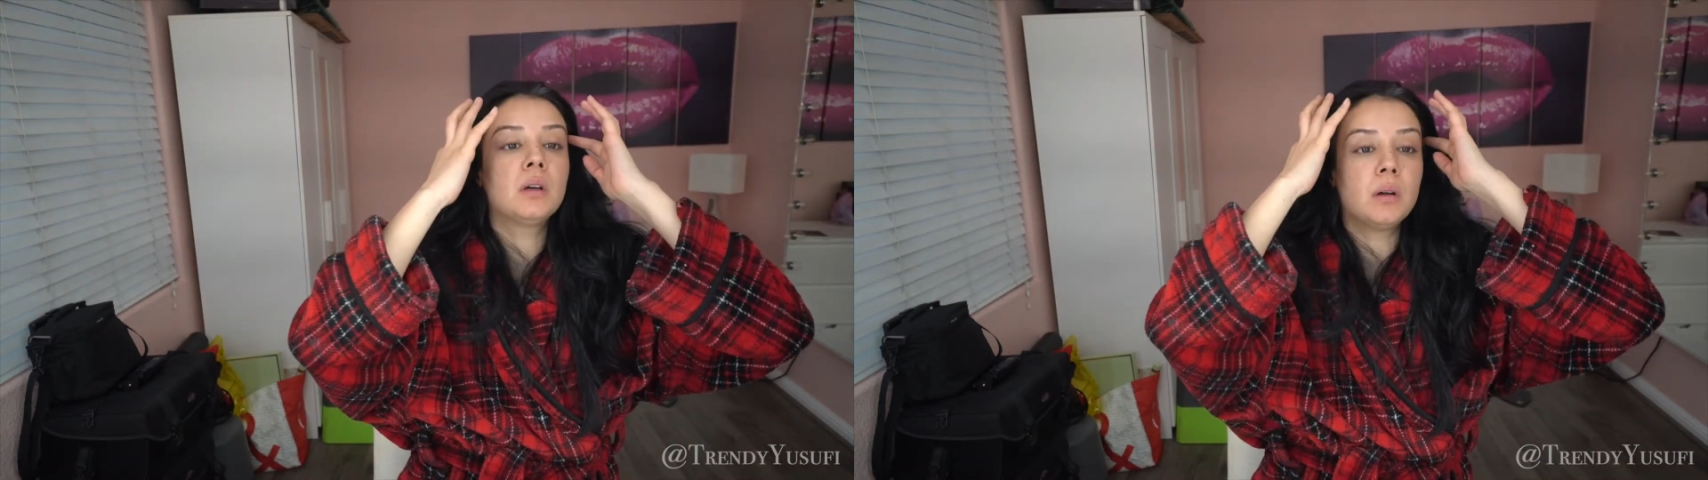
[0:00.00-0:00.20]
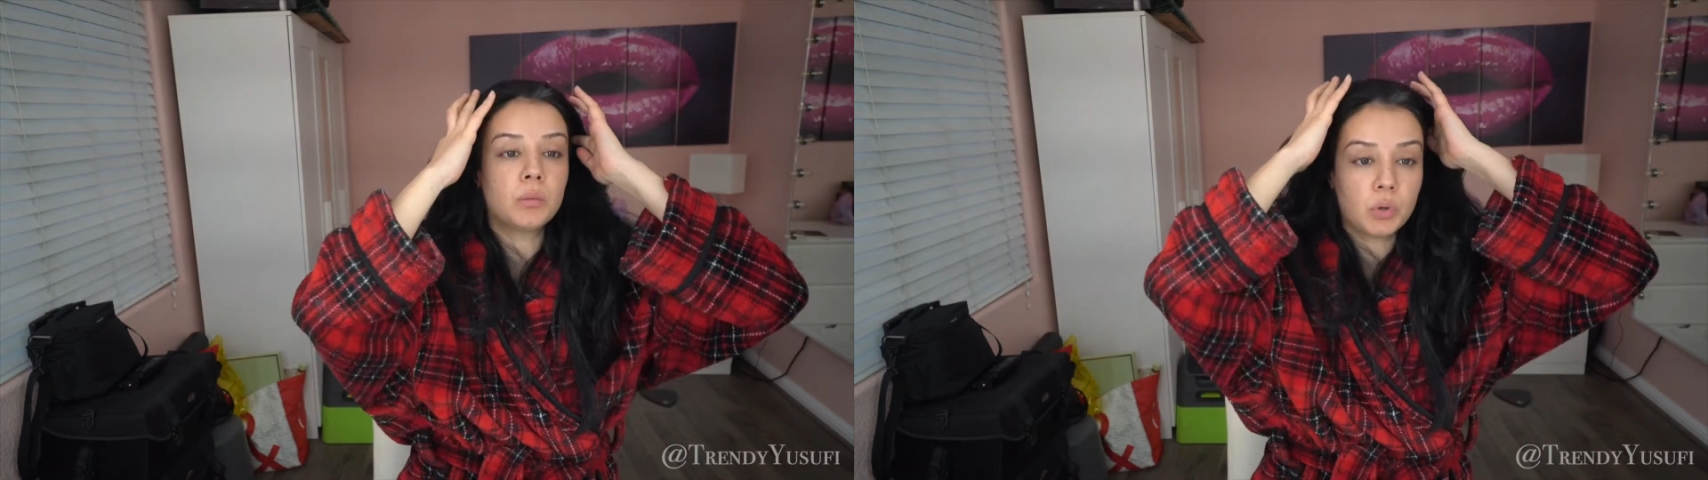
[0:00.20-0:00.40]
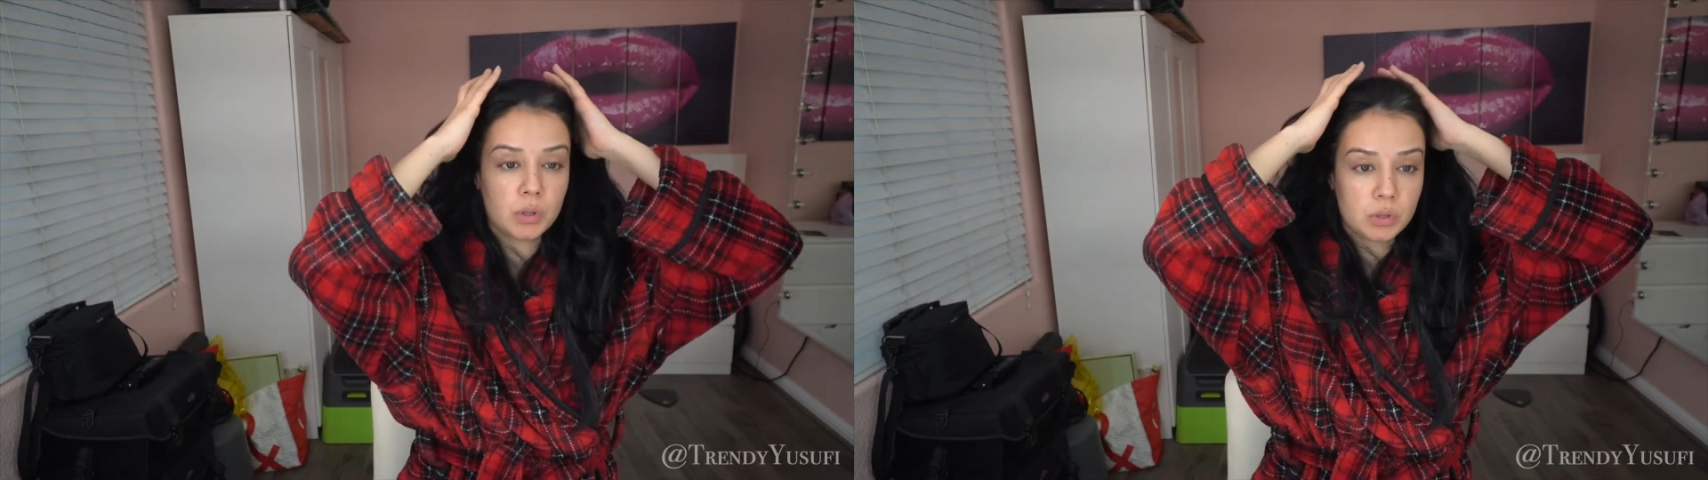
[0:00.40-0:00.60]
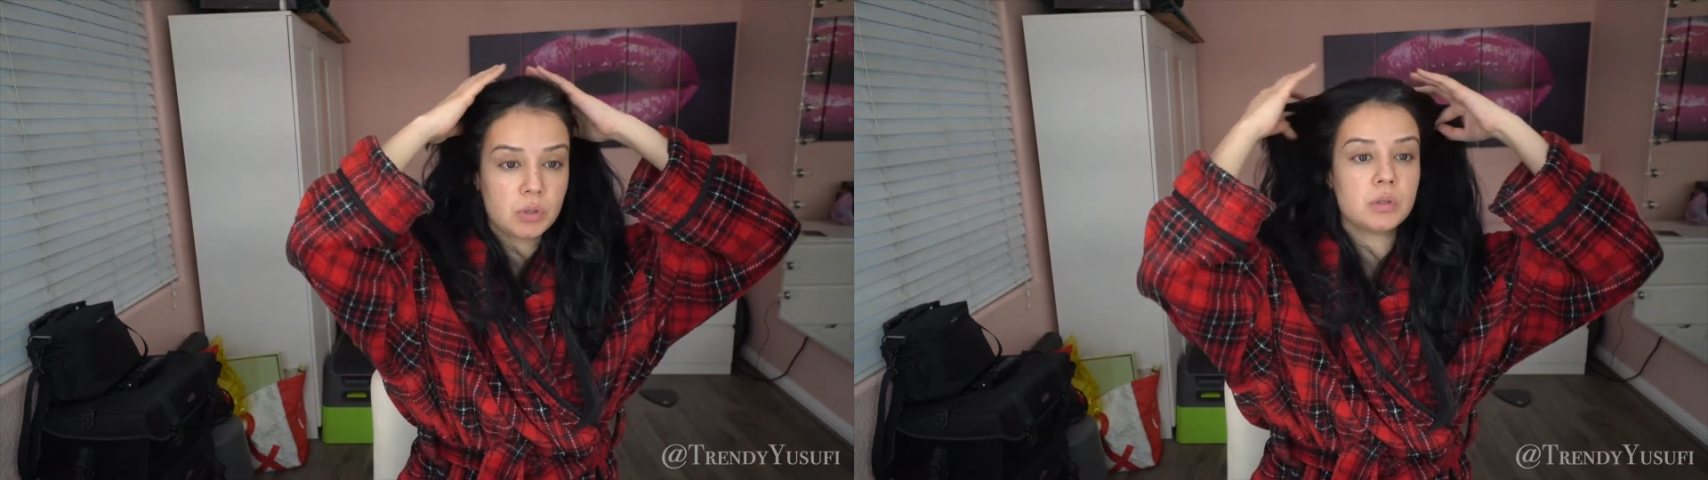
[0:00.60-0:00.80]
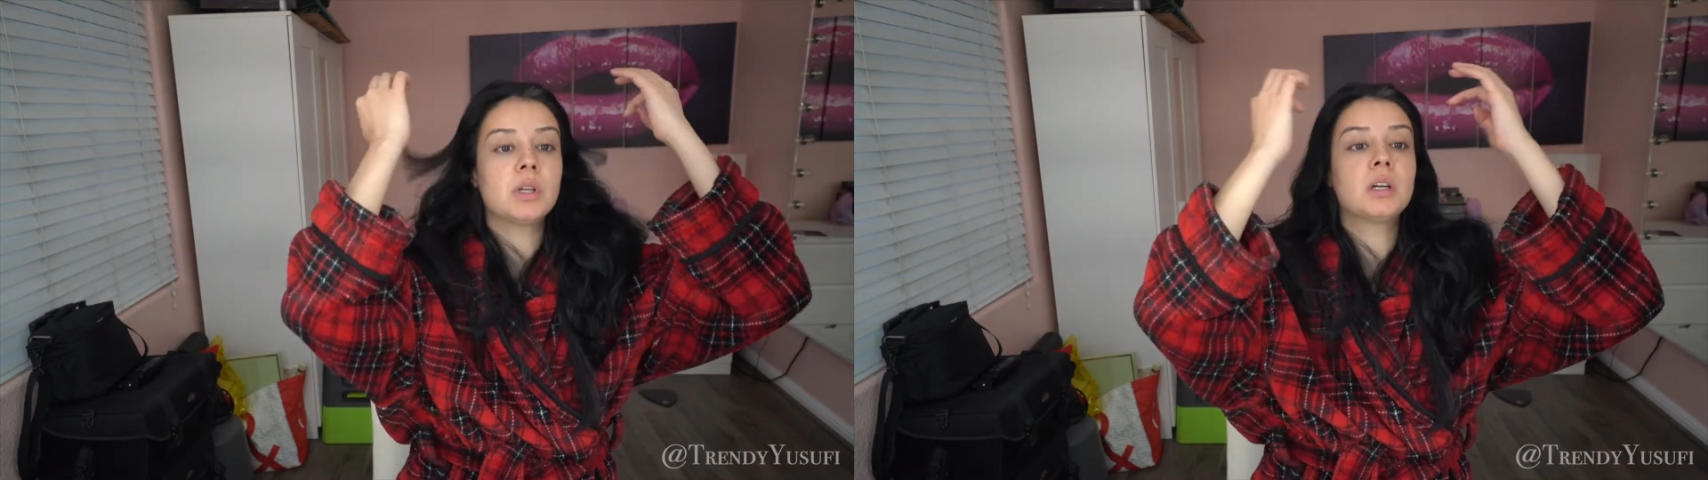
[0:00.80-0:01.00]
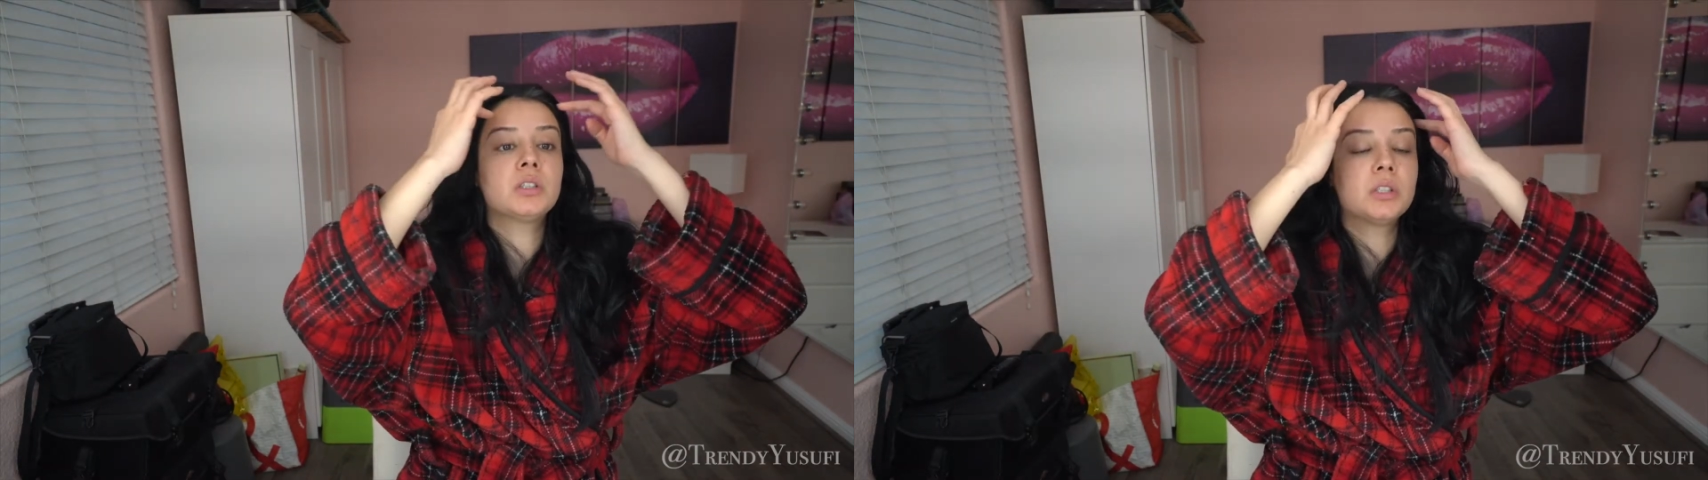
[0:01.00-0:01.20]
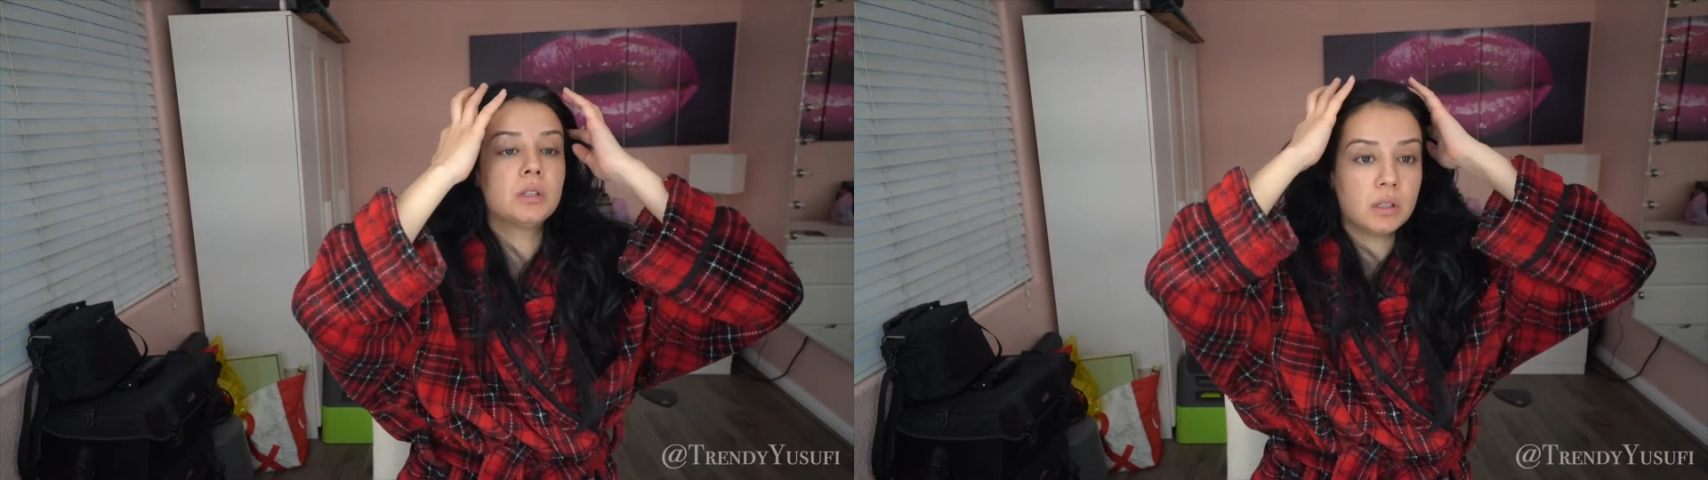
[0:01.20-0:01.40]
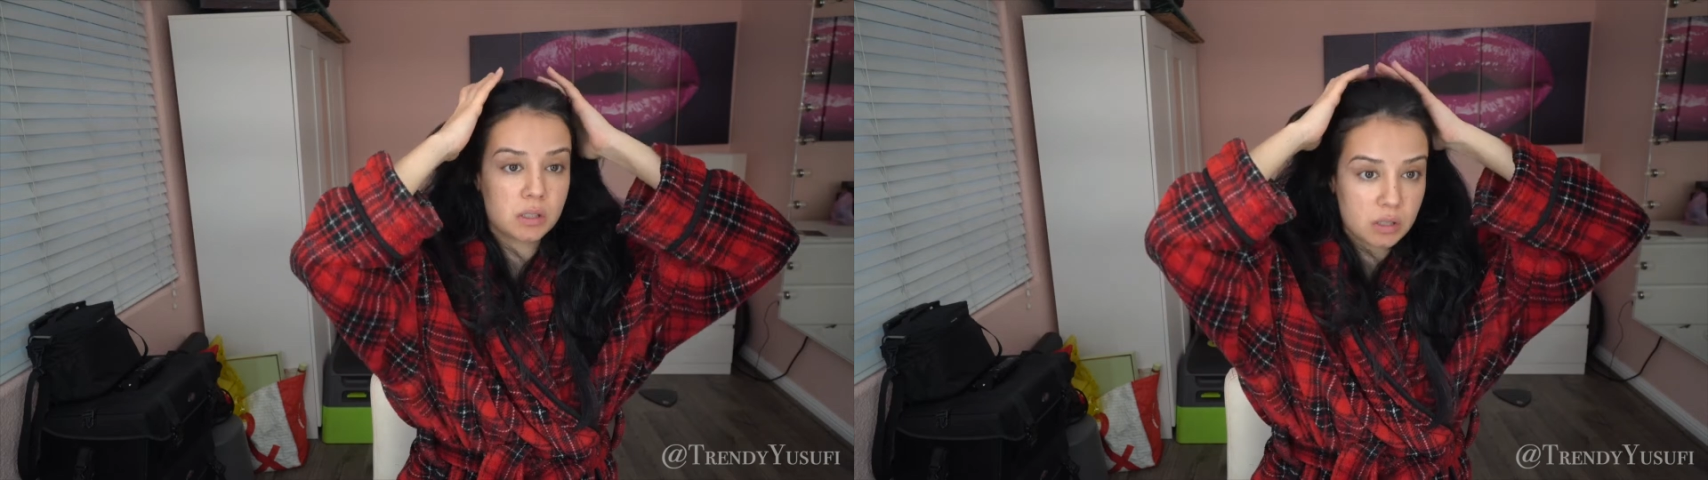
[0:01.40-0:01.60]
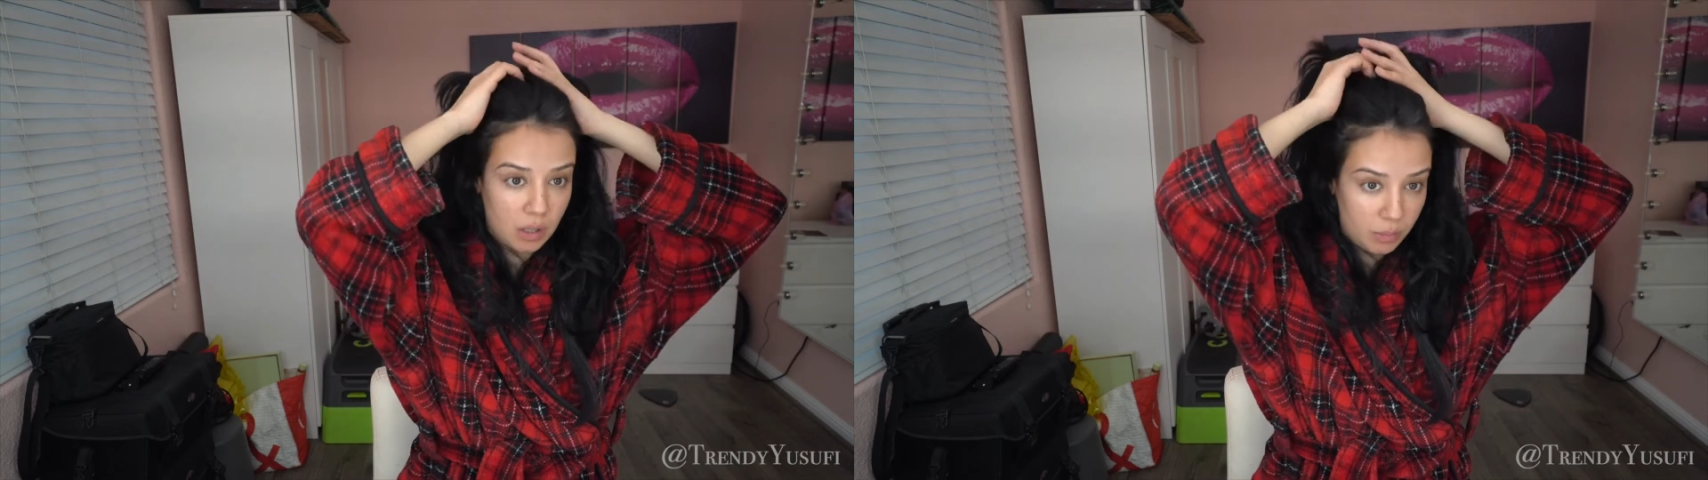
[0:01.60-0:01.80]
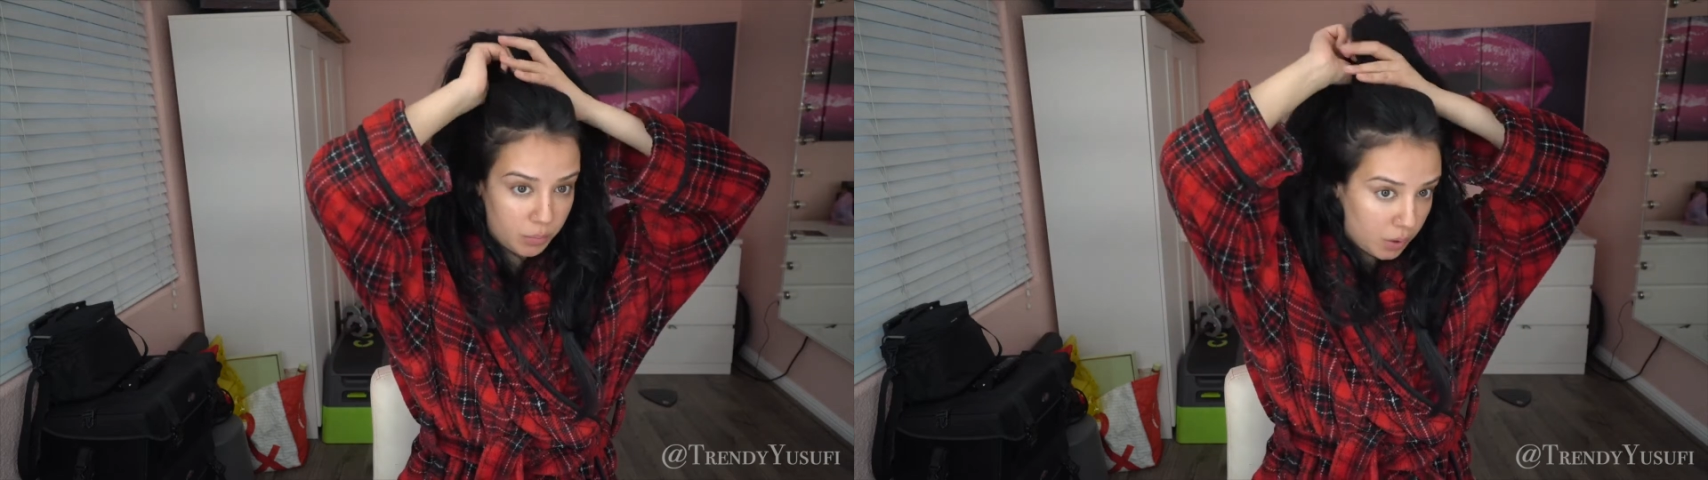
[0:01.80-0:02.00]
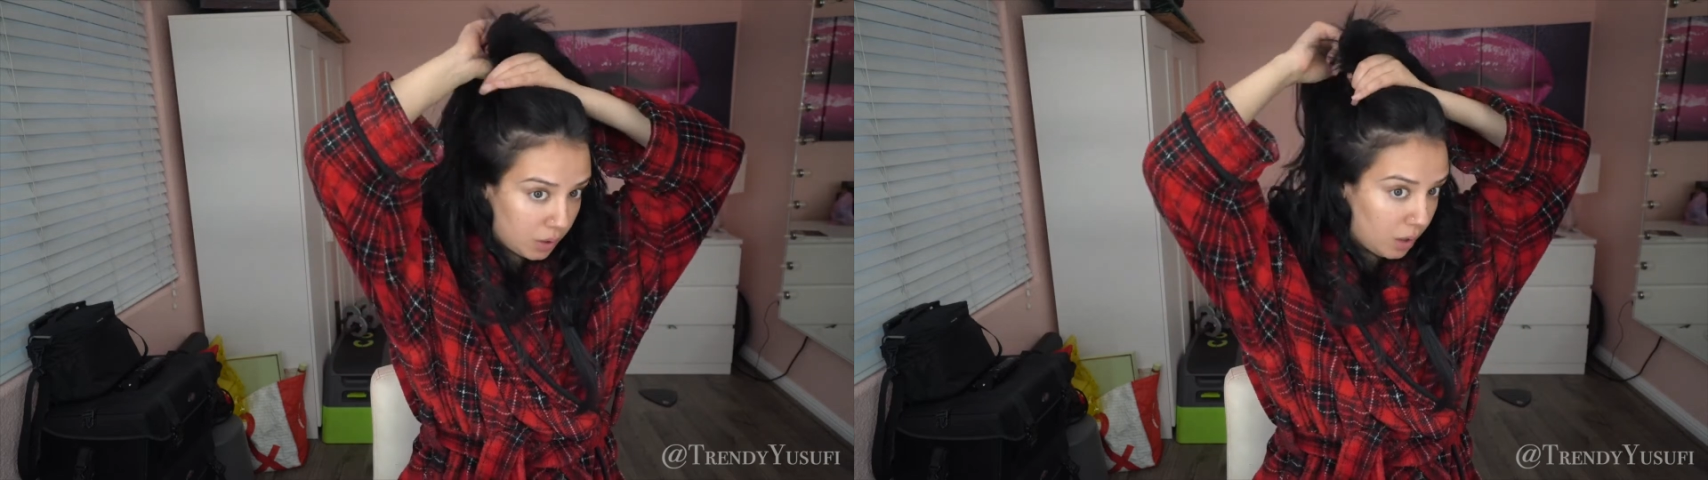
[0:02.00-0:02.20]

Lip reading: I'm going to section this top part